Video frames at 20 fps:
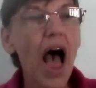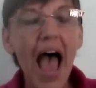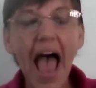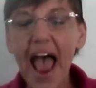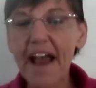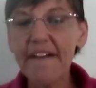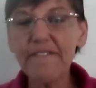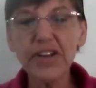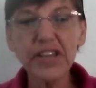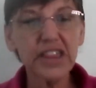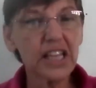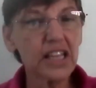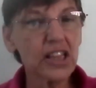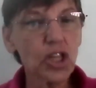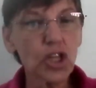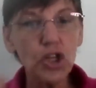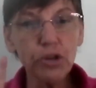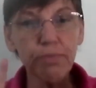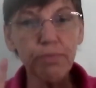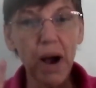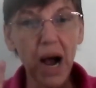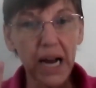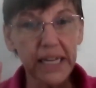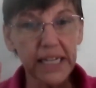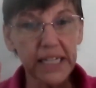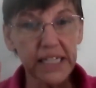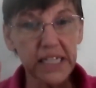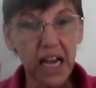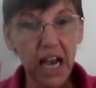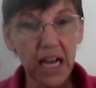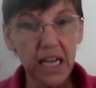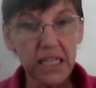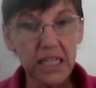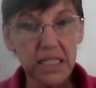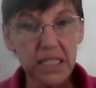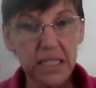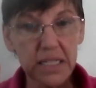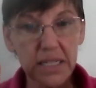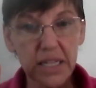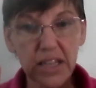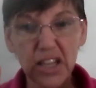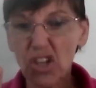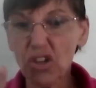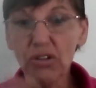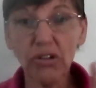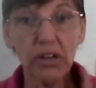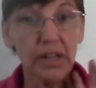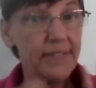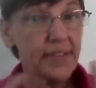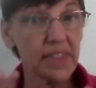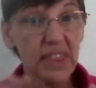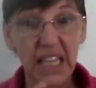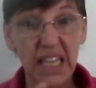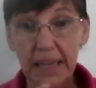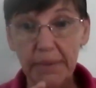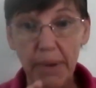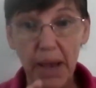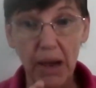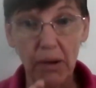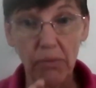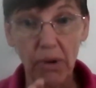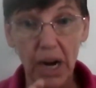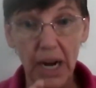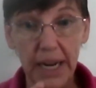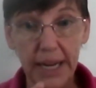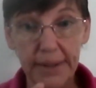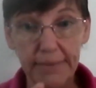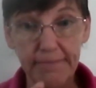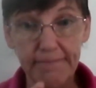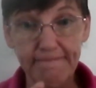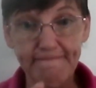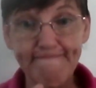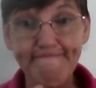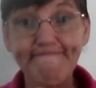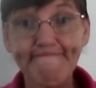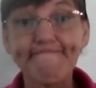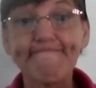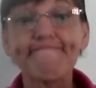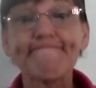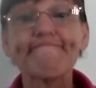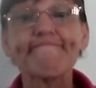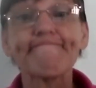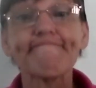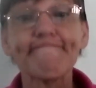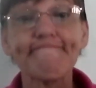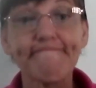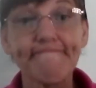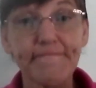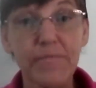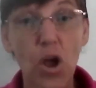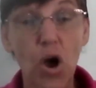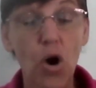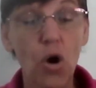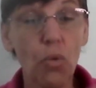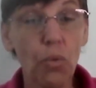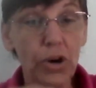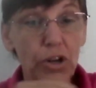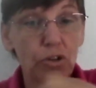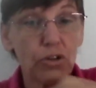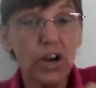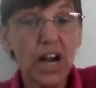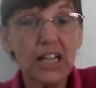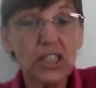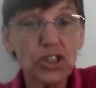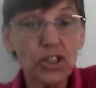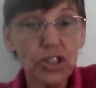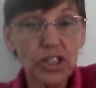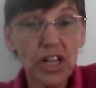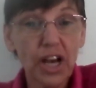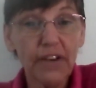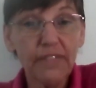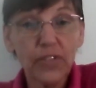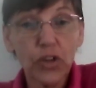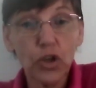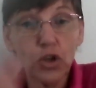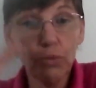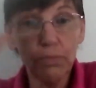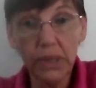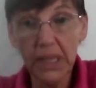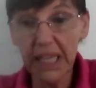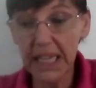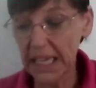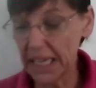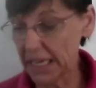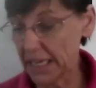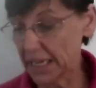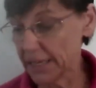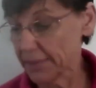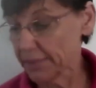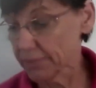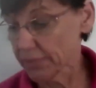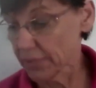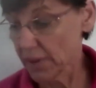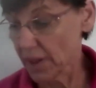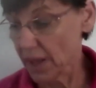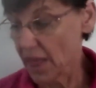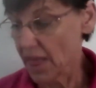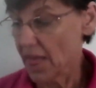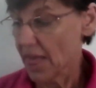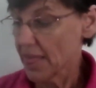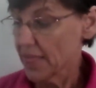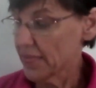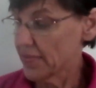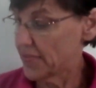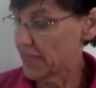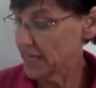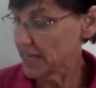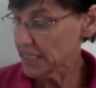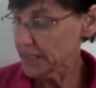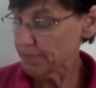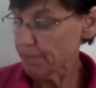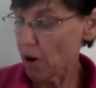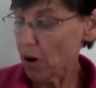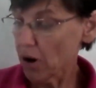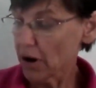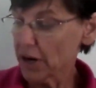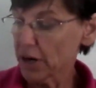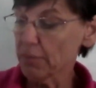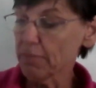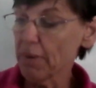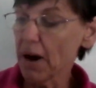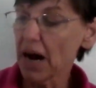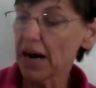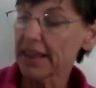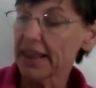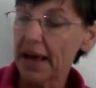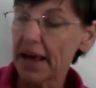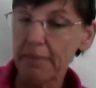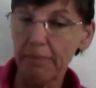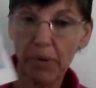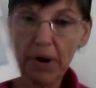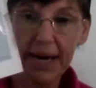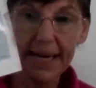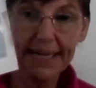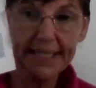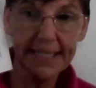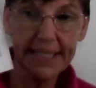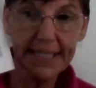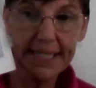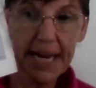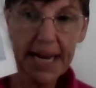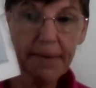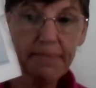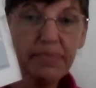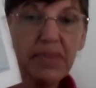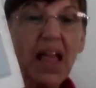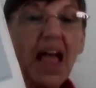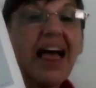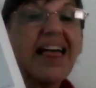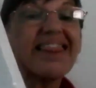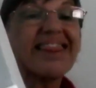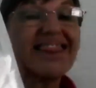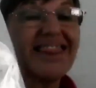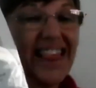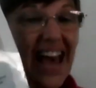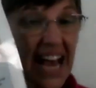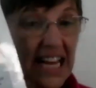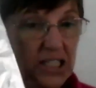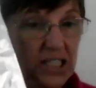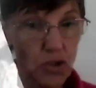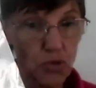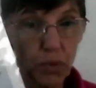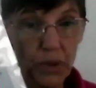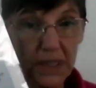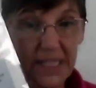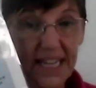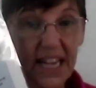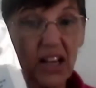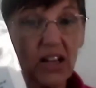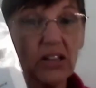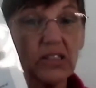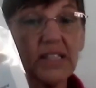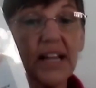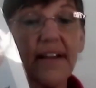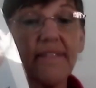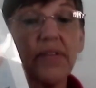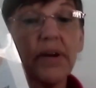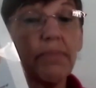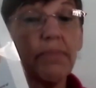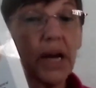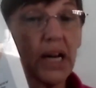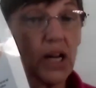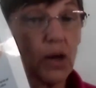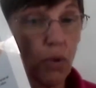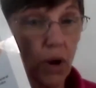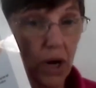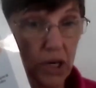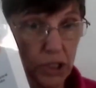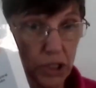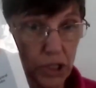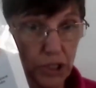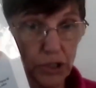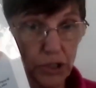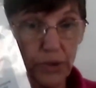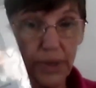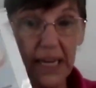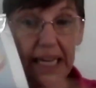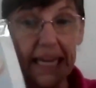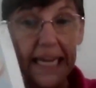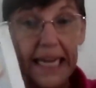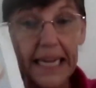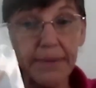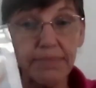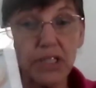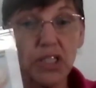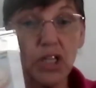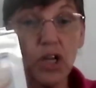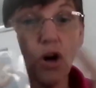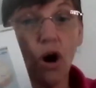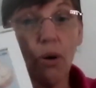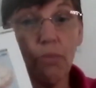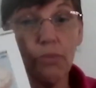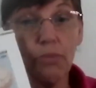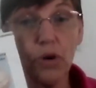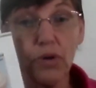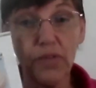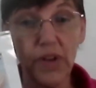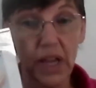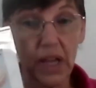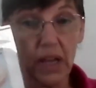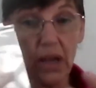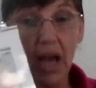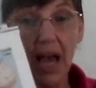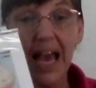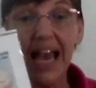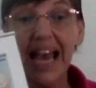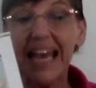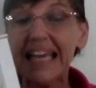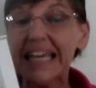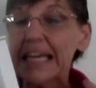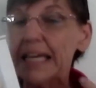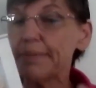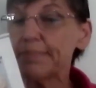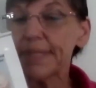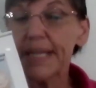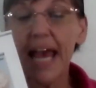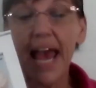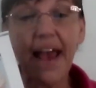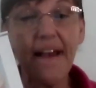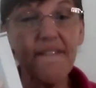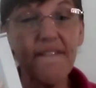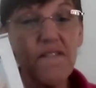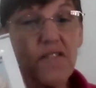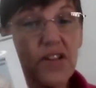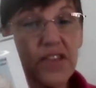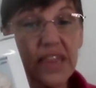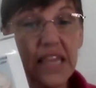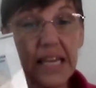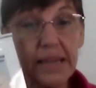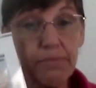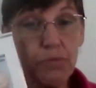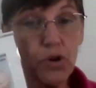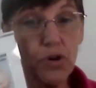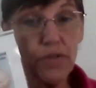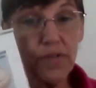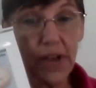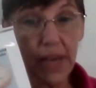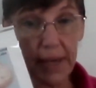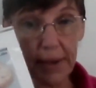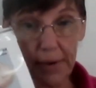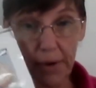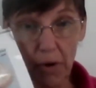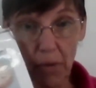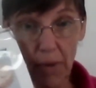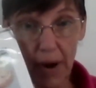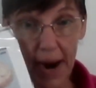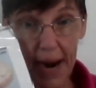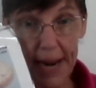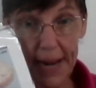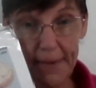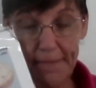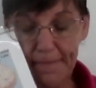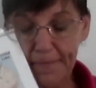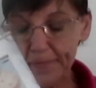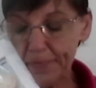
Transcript: Everything that your body does that you don't even think about, right? When you cut yourself, you bleed. This part of your body, that brain stem, that's what tells everybody what to do. And it keeps it all moving. It keeps everything moving, all right?